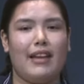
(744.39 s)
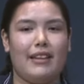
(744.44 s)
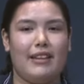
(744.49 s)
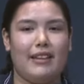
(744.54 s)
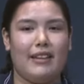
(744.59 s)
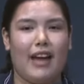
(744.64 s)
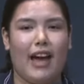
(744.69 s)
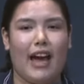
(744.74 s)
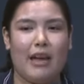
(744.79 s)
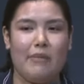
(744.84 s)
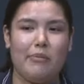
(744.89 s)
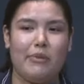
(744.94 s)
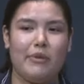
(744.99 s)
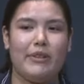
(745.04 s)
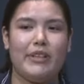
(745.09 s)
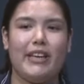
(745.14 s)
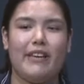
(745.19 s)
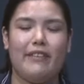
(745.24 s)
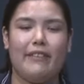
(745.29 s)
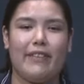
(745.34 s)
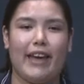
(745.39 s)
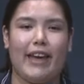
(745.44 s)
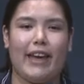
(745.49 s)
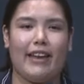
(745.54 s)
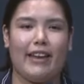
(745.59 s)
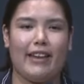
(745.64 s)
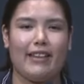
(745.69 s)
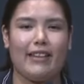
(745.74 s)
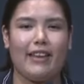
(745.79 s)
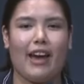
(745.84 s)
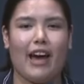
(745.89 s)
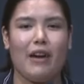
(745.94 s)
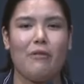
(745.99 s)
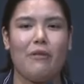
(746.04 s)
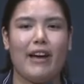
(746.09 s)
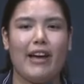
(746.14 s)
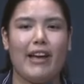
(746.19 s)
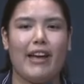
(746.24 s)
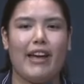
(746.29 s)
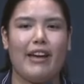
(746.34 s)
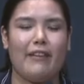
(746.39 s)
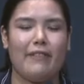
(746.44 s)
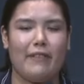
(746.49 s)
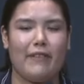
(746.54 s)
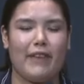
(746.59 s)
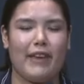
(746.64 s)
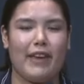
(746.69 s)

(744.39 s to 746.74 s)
And I believe that IYF